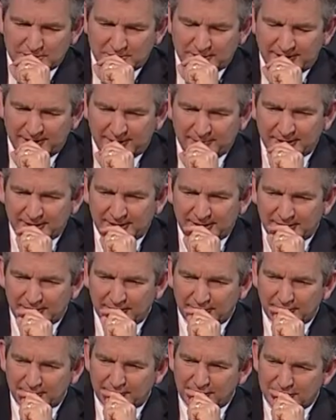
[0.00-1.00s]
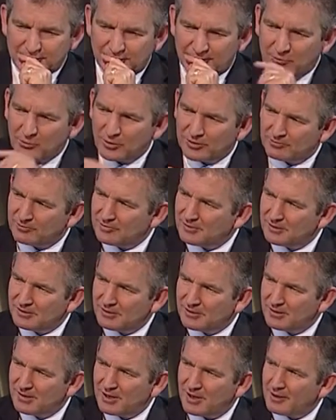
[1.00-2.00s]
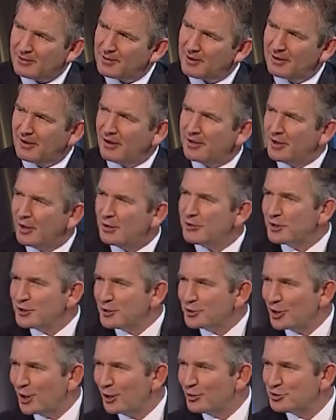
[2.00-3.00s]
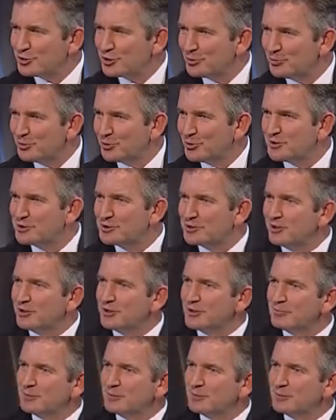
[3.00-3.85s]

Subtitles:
come to the end of Off the Track. What I know that you coached your boys' soccer,